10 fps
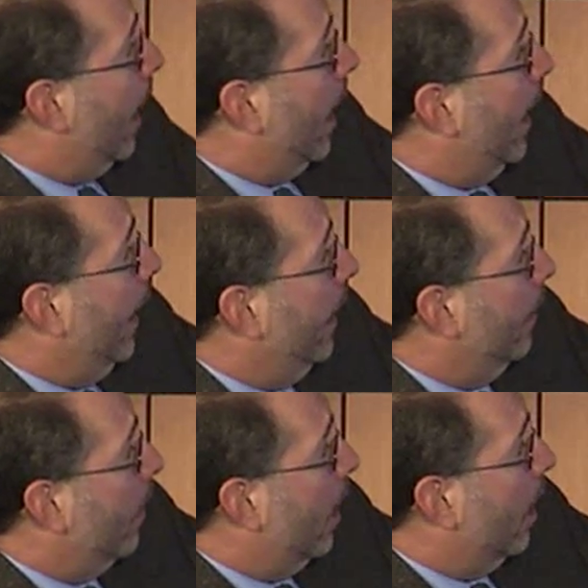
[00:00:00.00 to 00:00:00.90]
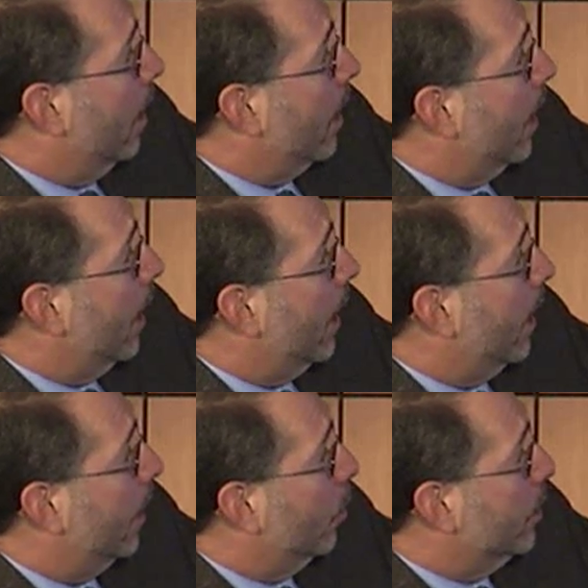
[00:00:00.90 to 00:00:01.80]

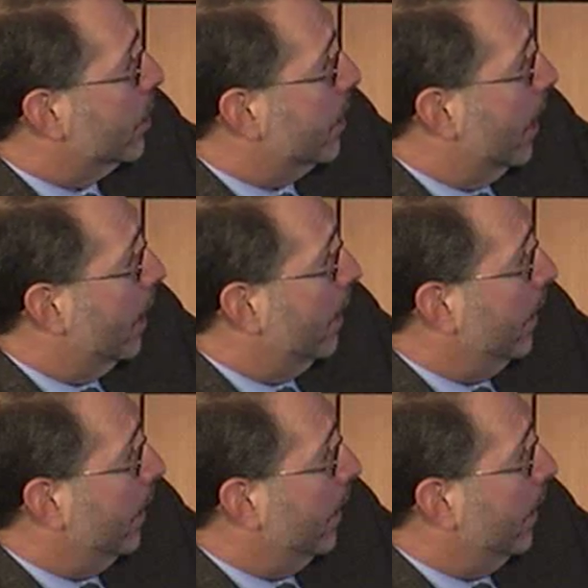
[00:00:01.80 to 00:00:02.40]
NMR was done